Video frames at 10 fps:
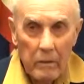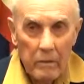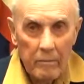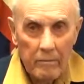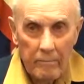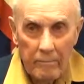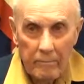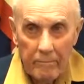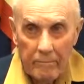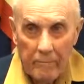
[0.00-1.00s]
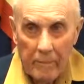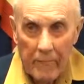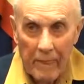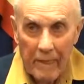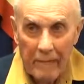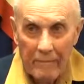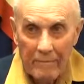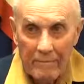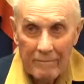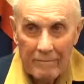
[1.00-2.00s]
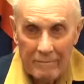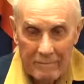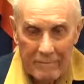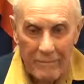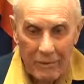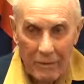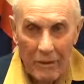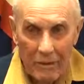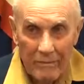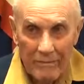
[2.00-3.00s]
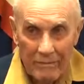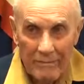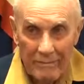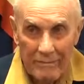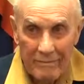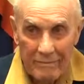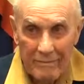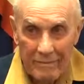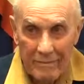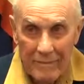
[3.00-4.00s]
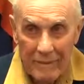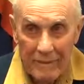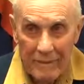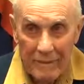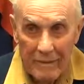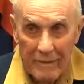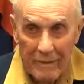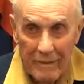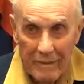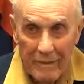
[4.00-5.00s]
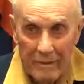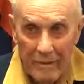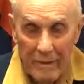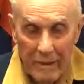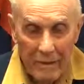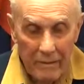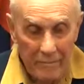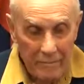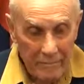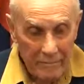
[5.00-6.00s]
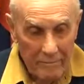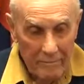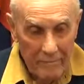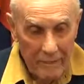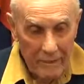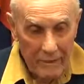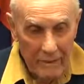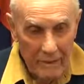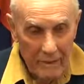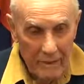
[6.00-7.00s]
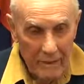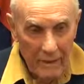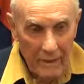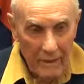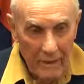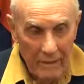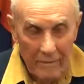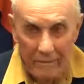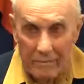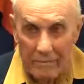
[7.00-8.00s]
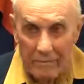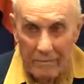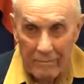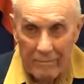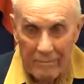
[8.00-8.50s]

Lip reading: Well, sir, we want to thank you so much for your service and obviously an amazing time in our history here in America. But thank you, sir, for being with us today.